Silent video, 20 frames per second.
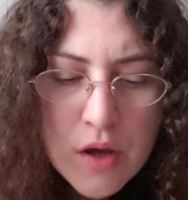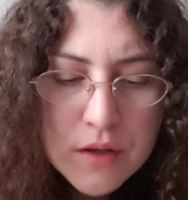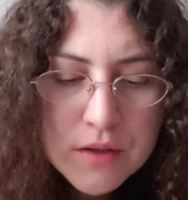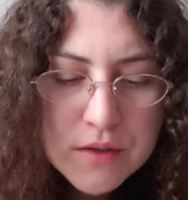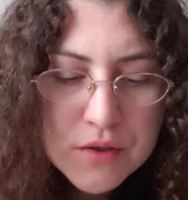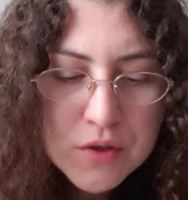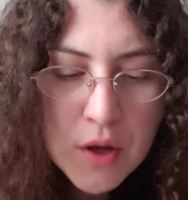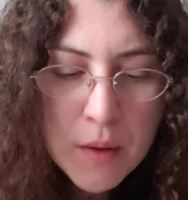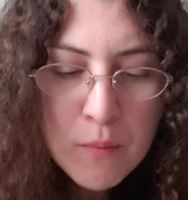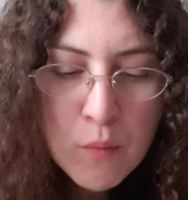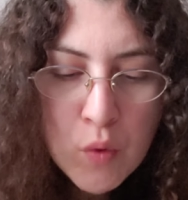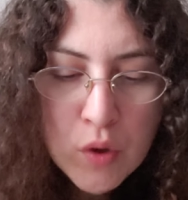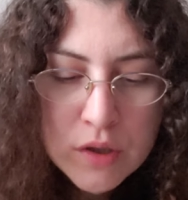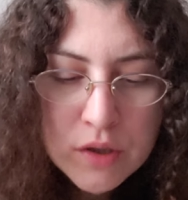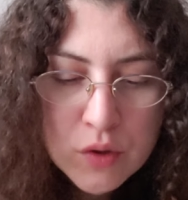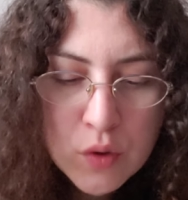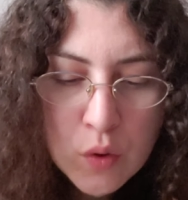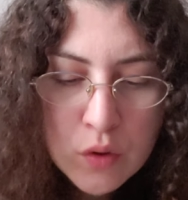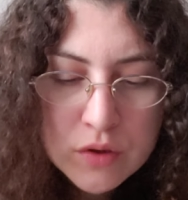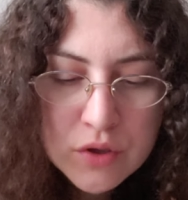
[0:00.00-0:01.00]

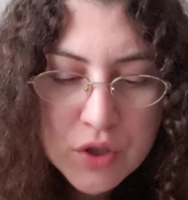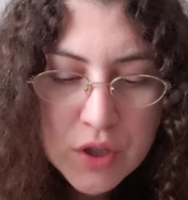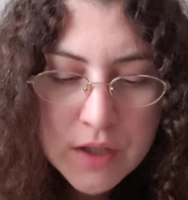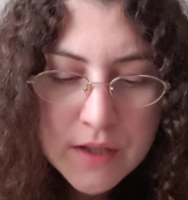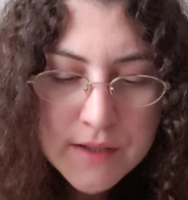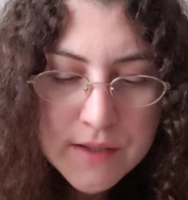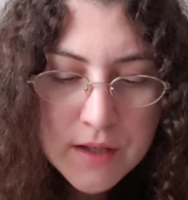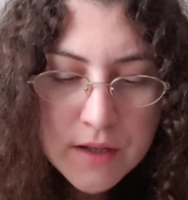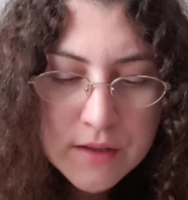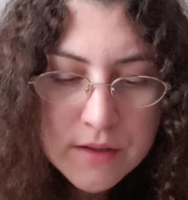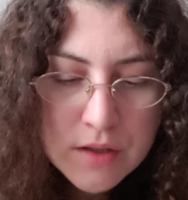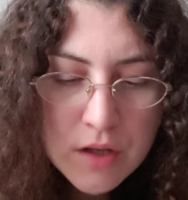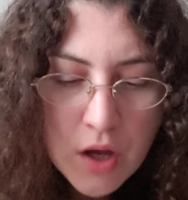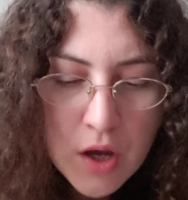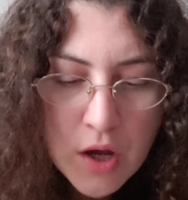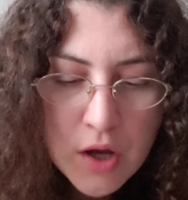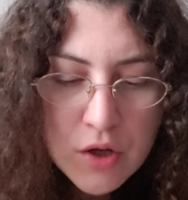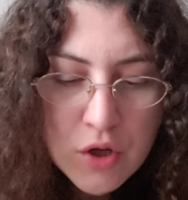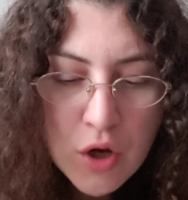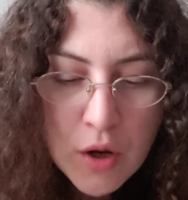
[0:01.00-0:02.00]
Someone told Jesus,
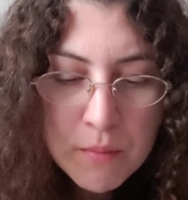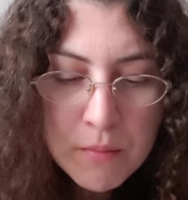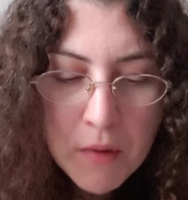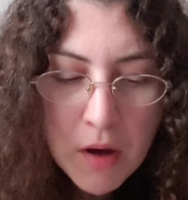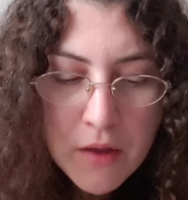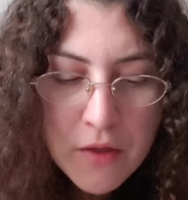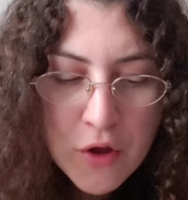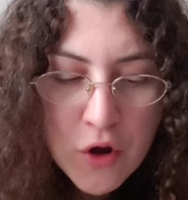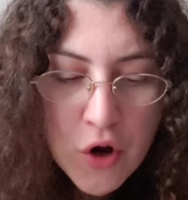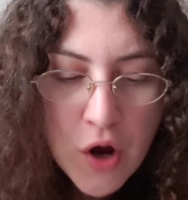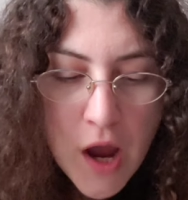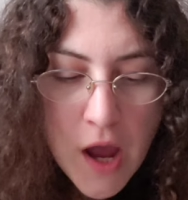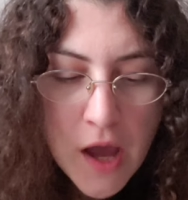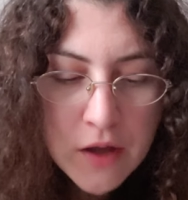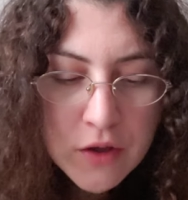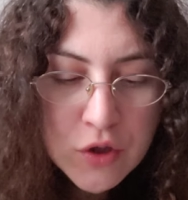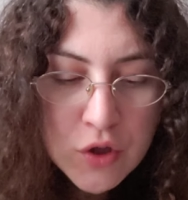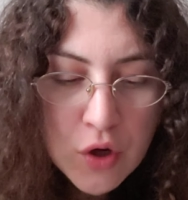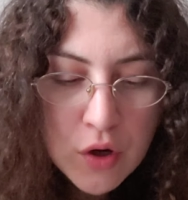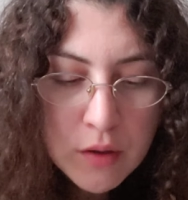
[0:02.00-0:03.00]
Your mother
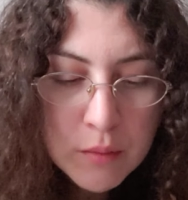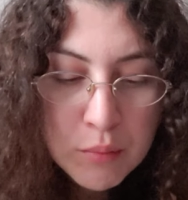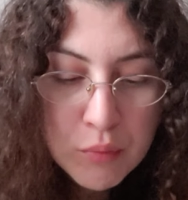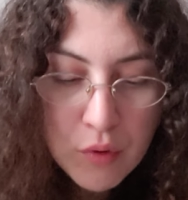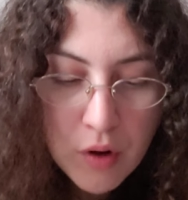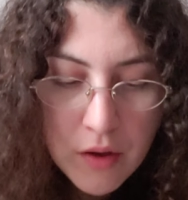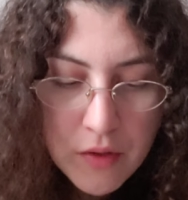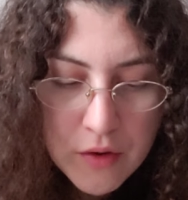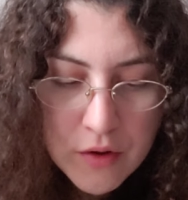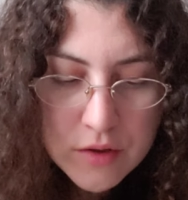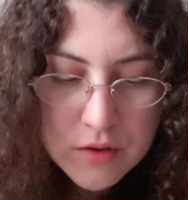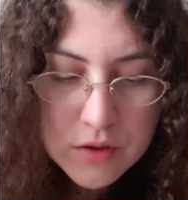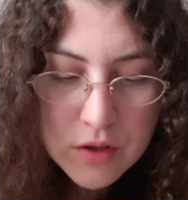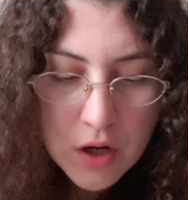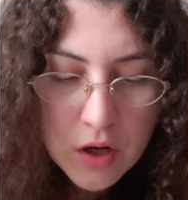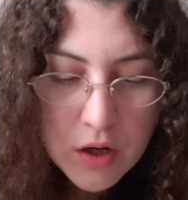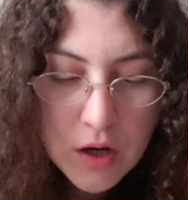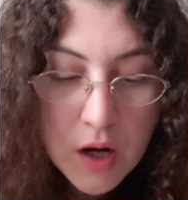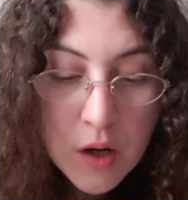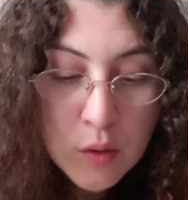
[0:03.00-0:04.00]
and your brothers
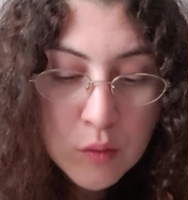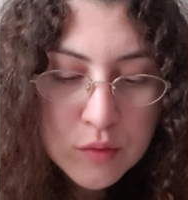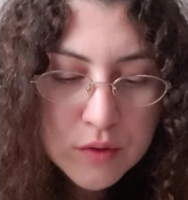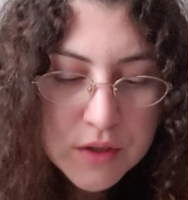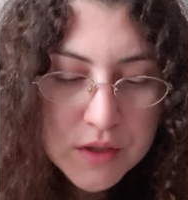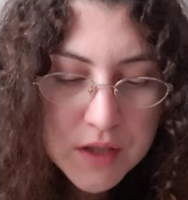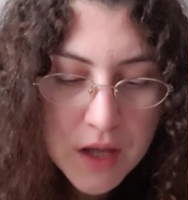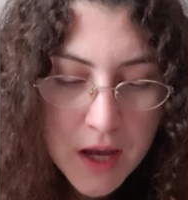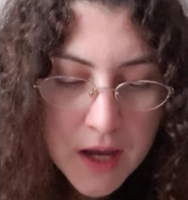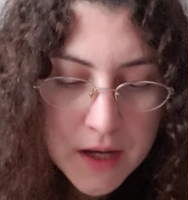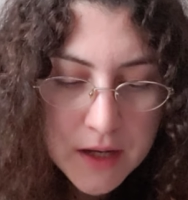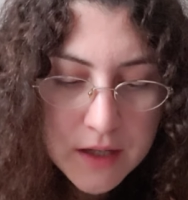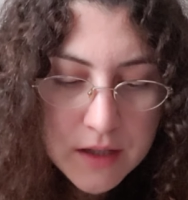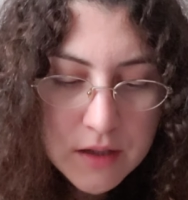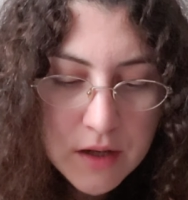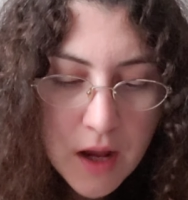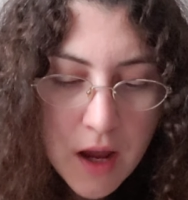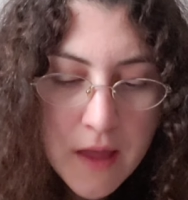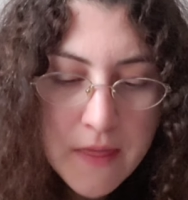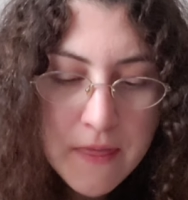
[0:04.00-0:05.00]
are
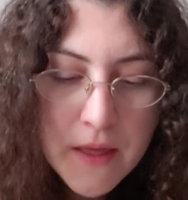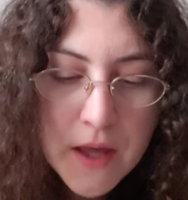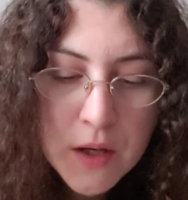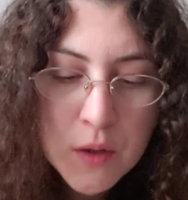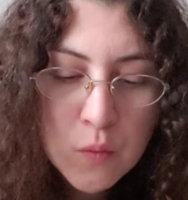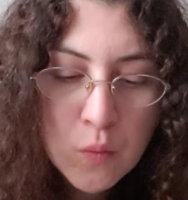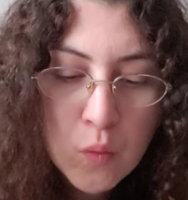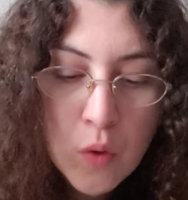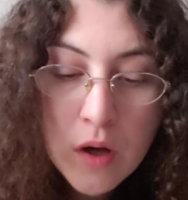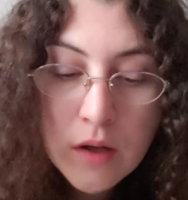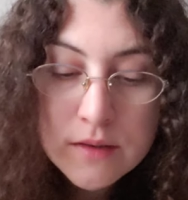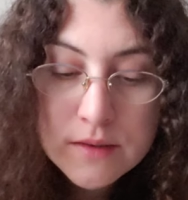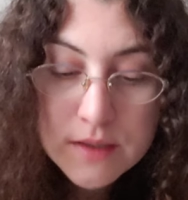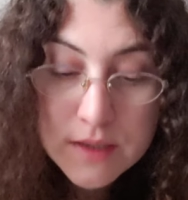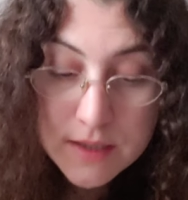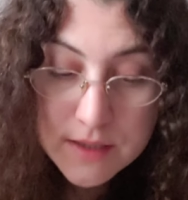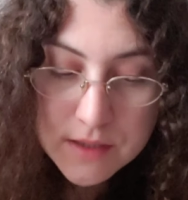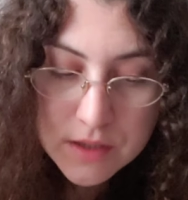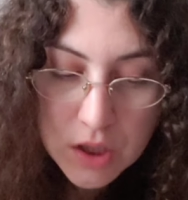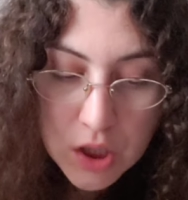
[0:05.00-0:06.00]
outside, and they want
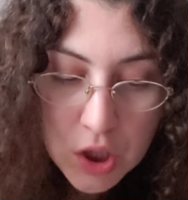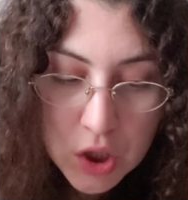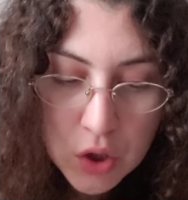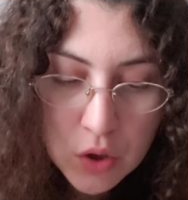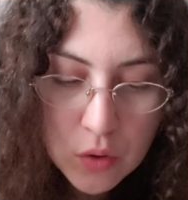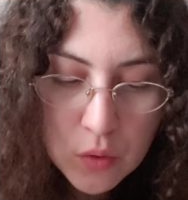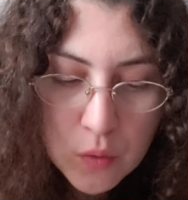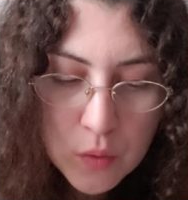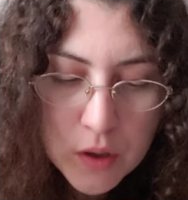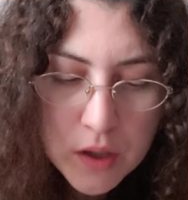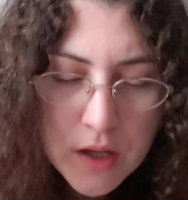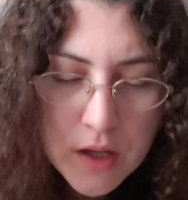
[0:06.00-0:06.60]
to see you.